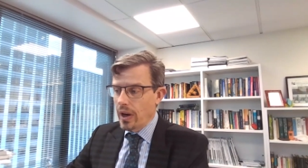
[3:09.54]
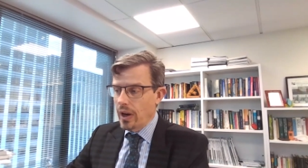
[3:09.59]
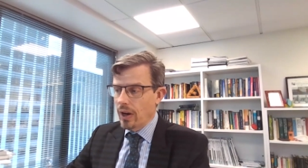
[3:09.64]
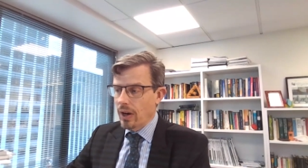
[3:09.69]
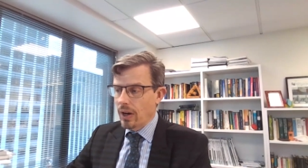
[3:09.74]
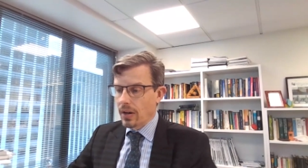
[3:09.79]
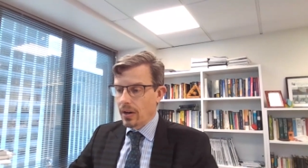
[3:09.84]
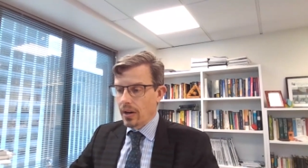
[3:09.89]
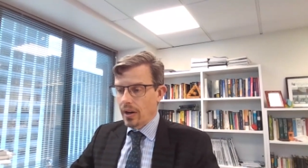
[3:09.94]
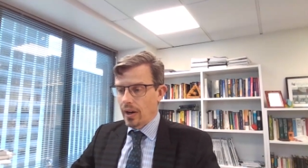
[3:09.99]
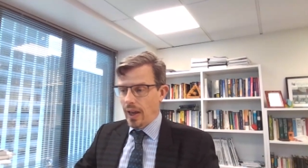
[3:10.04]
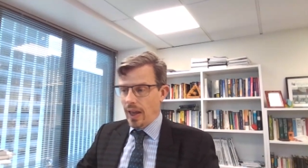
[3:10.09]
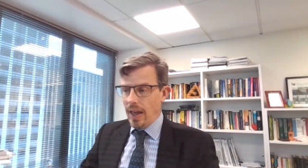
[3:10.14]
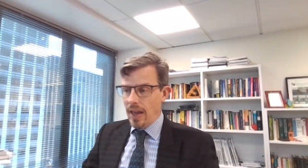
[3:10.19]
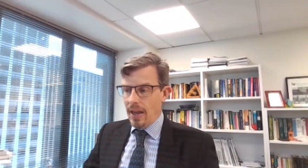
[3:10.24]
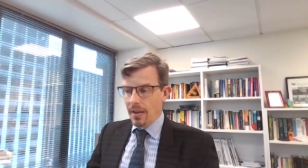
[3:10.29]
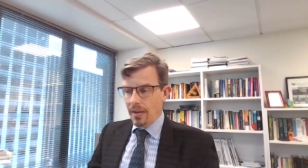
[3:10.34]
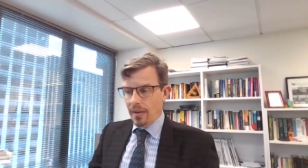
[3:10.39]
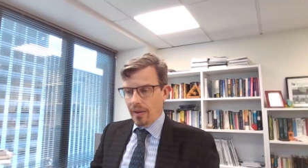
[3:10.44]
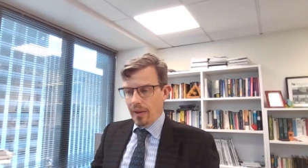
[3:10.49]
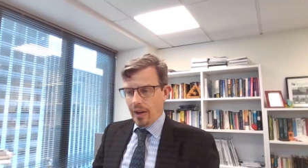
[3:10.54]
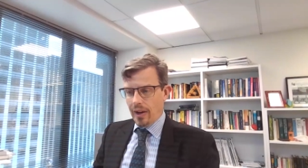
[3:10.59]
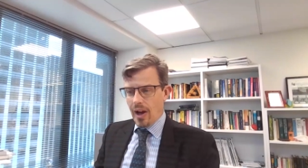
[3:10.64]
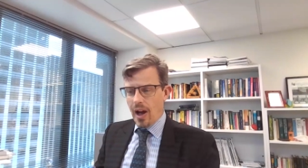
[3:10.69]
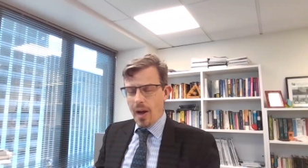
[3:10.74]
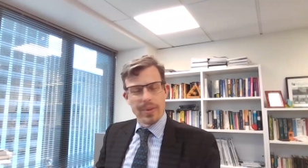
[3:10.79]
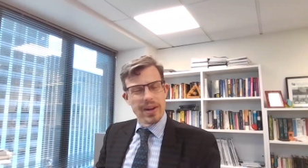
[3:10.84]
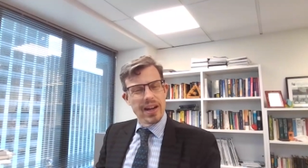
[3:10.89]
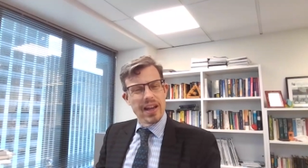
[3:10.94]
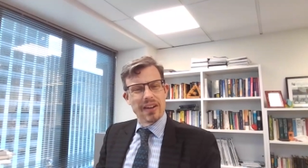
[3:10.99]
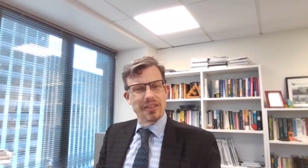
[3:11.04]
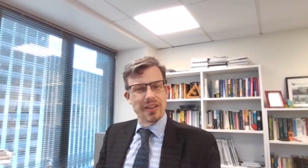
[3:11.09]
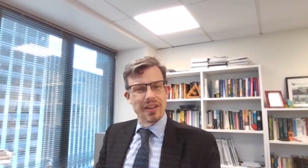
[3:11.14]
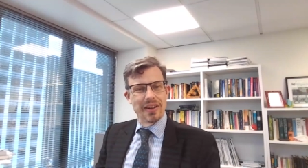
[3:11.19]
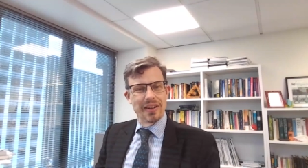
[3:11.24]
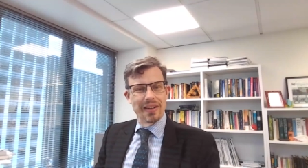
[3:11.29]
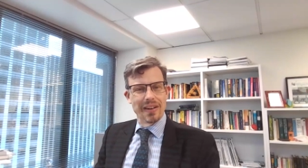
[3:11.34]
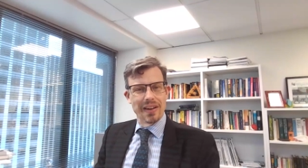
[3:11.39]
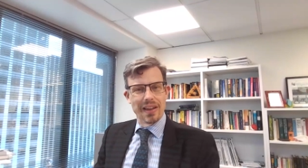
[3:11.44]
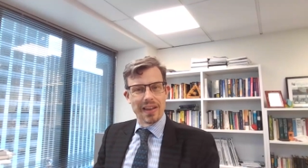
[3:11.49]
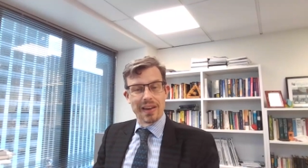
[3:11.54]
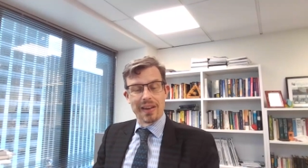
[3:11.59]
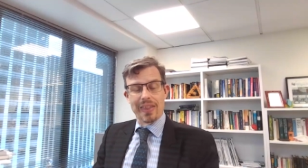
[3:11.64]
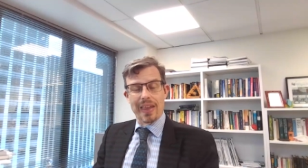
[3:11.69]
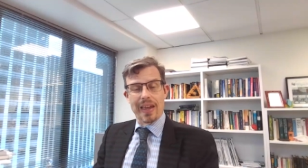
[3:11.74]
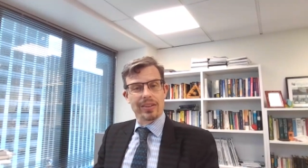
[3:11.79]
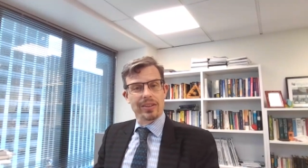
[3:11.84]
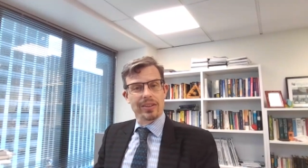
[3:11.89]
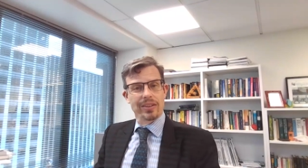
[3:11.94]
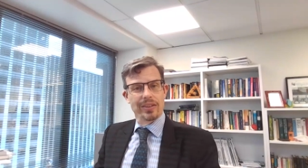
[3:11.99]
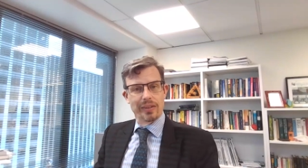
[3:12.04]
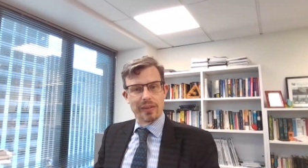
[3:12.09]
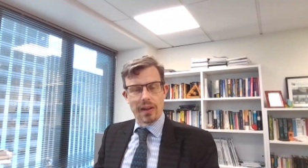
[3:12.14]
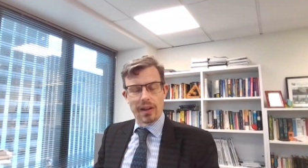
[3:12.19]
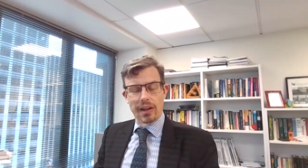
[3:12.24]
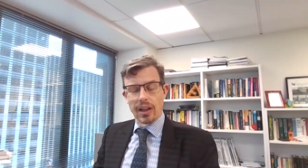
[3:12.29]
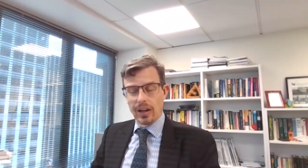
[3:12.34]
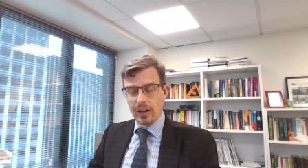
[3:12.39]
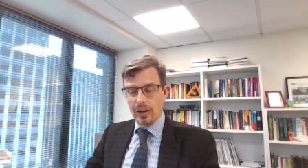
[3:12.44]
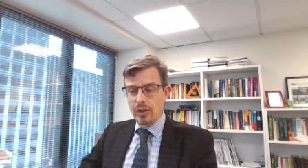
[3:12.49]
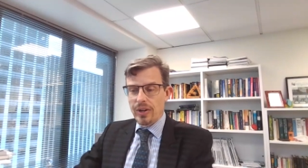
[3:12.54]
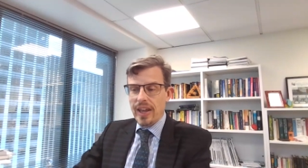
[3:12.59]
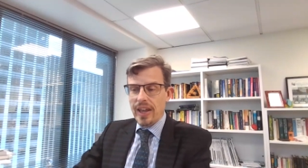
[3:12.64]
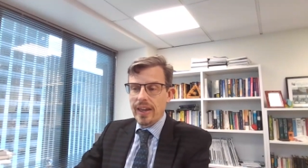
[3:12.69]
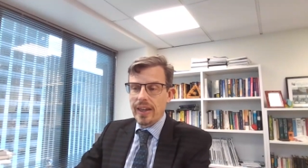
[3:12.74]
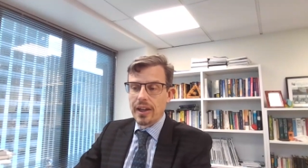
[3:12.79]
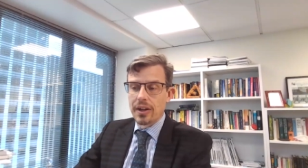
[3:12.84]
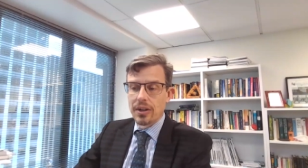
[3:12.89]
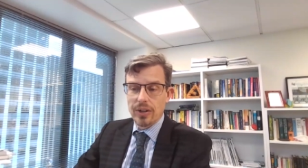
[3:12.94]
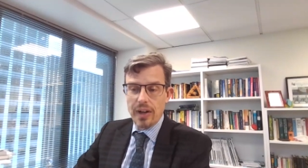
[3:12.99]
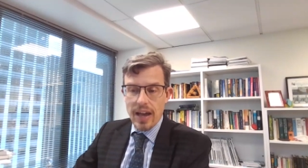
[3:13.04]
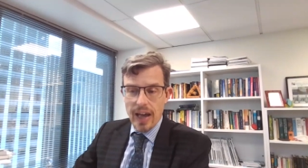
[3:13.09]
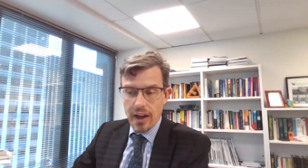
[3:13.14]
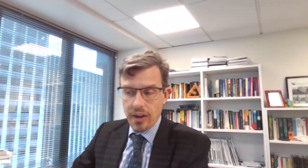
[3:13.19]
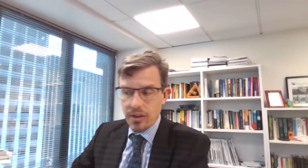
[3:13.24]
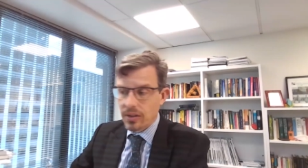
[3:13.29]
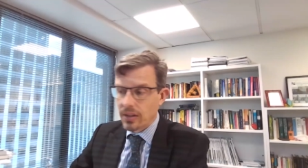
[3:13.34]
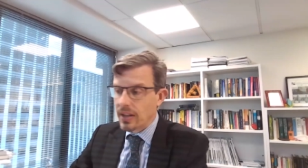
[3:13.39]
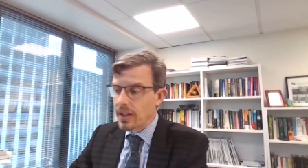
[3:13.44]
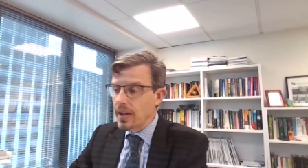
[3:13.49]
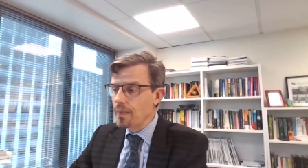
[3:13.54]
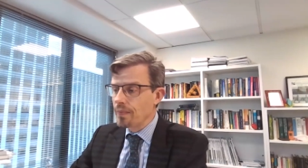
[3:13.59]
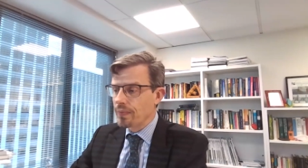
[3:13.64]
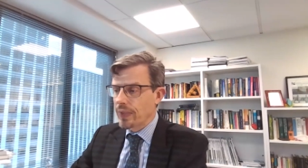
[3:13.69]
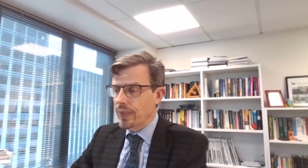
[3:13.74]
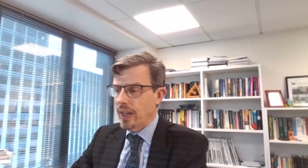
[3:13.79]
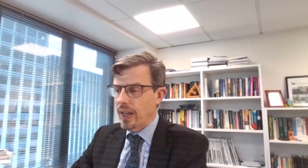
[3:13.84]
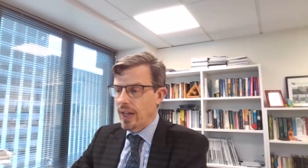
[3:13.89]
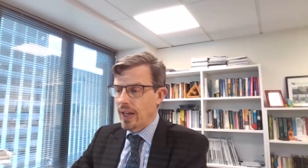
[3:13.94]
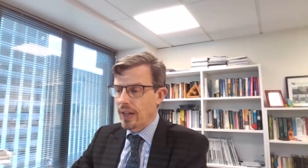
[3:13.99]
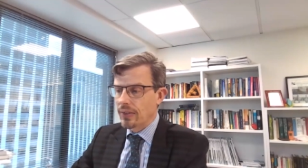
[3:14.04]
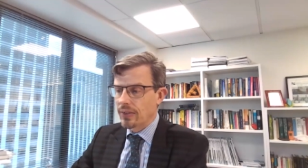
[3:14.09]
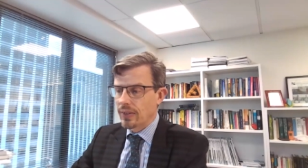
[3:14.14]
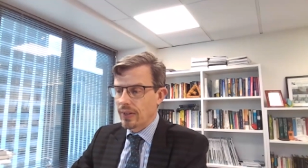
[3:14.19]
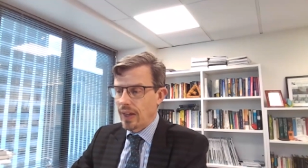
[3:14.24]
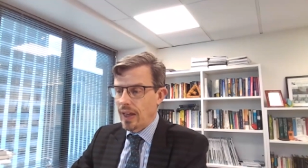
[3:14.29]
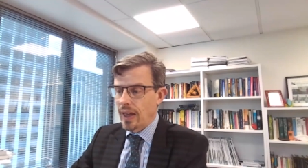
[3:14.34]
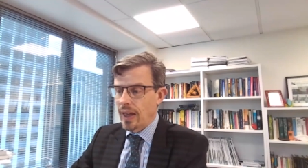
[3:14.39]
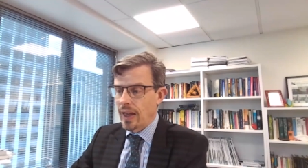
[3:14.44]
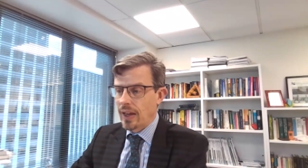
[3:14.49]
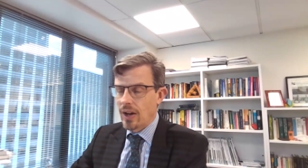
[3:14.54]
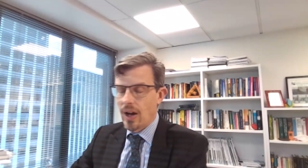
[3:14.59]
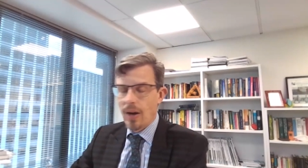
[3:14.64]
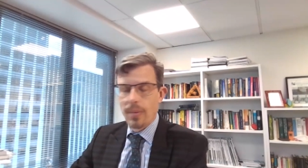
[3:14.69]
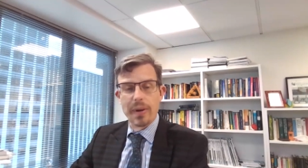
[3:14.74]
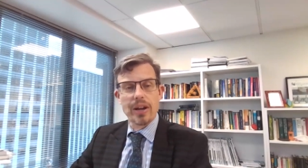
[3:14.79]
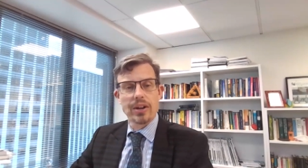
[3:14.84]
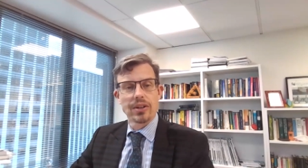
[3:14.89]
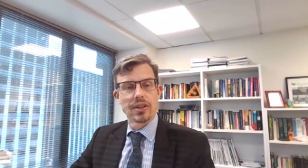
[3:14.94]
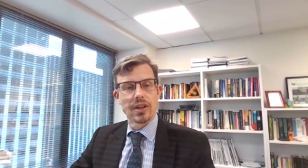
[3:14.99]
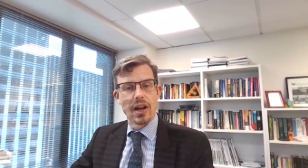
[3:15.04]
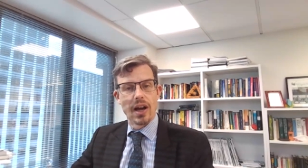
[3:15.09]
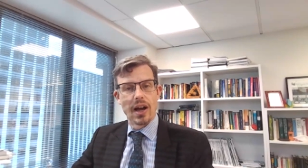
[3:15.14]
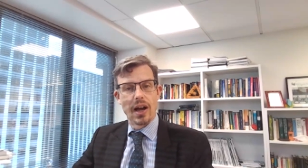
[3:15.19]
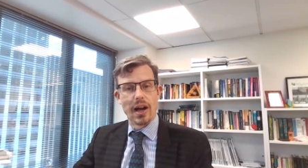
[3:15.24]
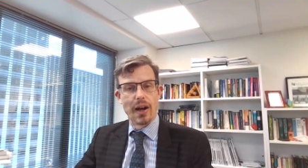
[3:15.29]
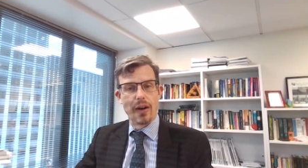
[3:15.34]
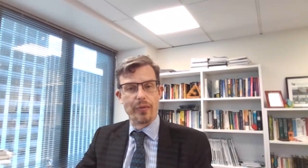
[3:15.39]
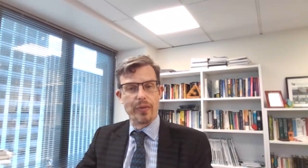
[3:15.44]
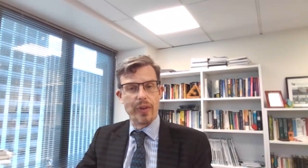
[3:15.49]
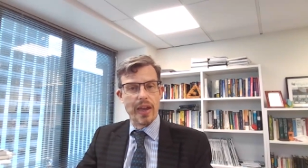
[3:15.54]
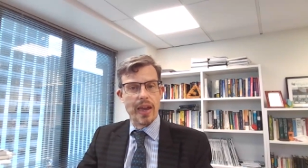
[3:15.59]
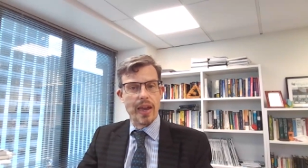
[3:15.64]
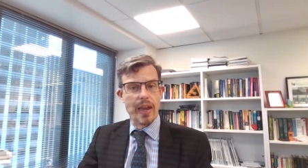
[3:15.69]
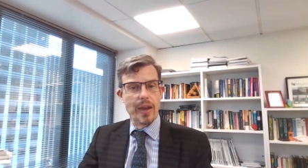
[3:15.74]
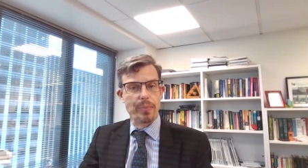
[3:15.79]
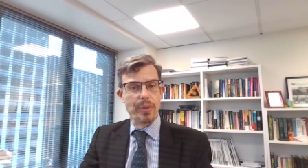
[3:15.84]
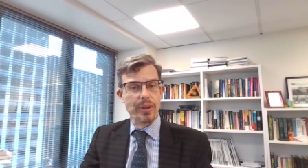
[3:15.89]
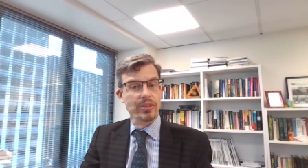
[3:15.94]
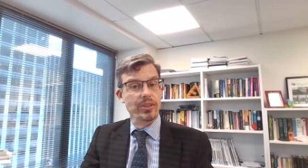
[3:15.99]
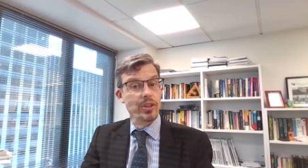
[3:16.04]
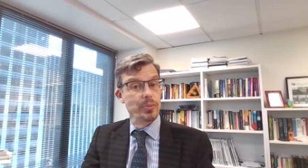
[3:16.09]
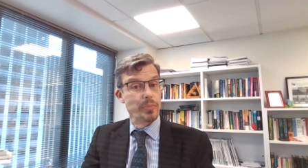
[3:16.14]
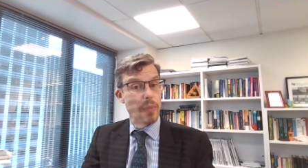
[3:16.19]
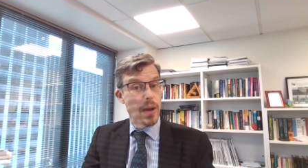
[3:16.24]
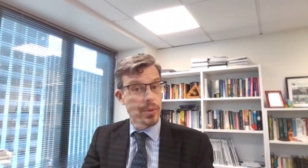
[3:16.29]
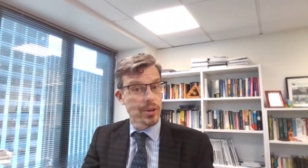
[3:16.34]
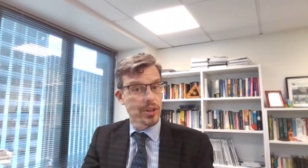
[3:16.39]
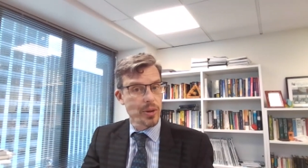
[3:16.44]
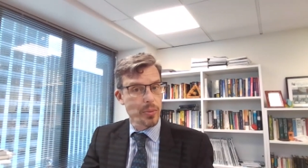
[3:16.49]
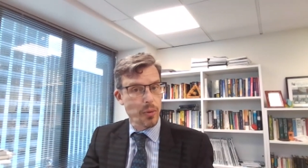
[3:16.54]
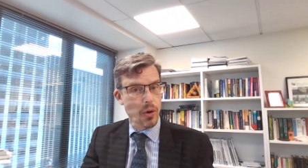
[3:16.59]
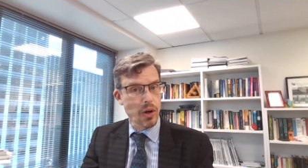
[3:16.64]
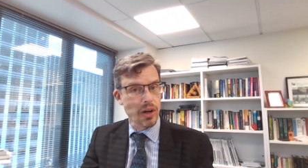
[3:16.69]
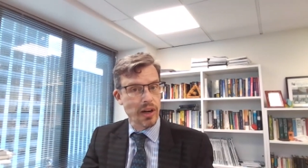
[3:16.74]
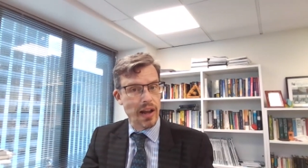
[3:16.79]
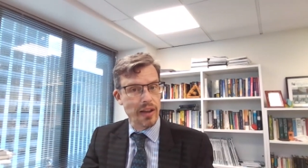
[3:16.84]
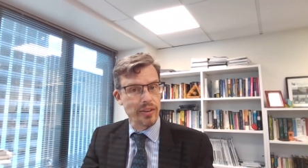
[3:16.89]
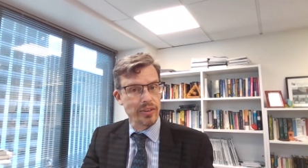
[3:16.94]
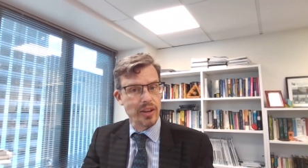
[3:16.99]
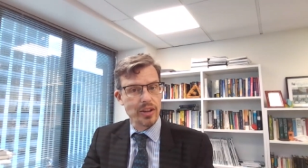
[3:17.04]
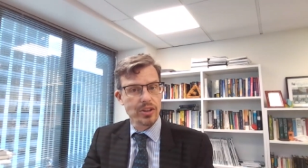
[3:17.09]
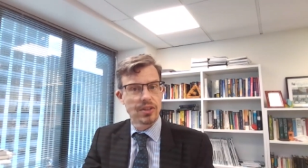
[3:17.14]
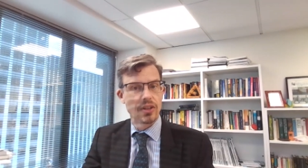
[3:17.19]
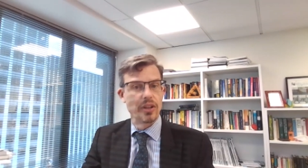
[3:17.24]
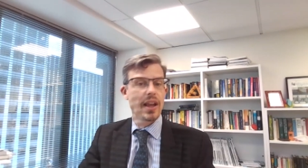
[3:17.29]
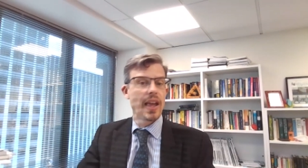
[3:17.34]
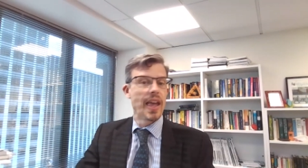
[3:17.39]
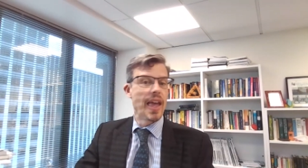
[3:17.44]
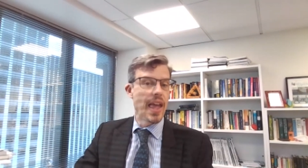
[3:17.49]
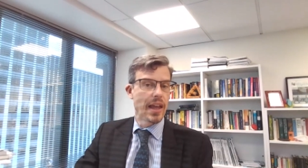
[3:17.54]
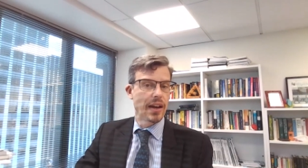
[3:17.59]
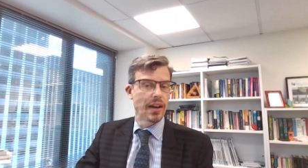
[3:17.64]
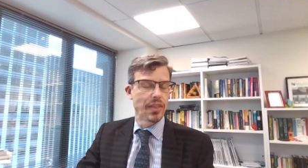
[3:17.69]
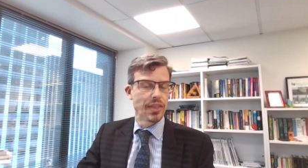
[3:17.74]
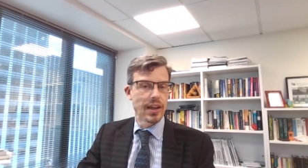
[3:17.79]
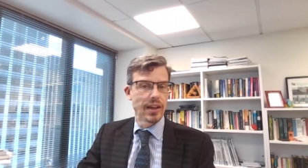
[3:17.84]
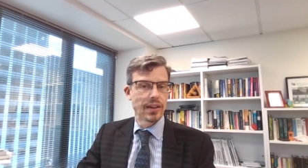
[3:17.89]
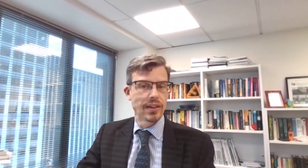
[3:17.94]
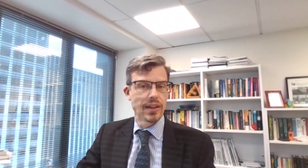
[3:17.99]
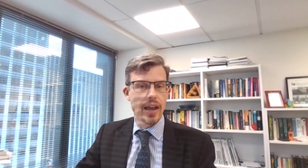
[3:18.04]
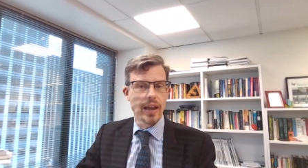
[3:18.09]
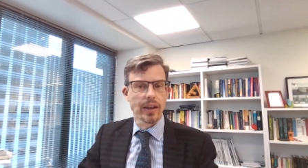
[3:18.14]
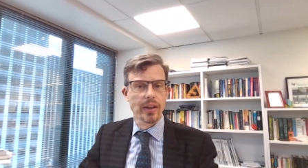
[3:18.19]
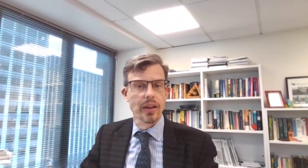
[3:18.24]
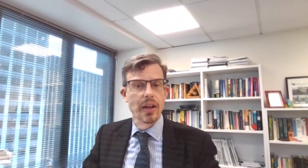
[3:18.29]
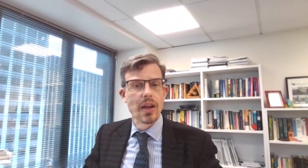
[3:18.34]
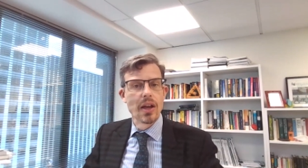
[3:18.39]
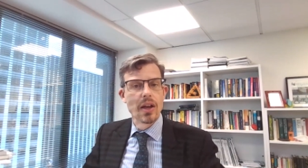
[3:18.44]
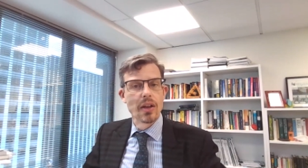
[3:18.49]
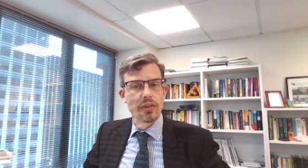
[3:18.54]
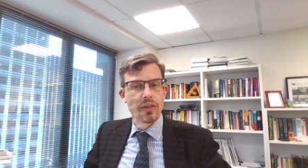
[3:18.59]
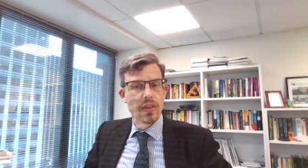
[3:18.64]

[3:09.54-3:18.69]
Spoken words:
We're a combination that's a little unique internationally. It's a combination of a business membership organization and a think tank.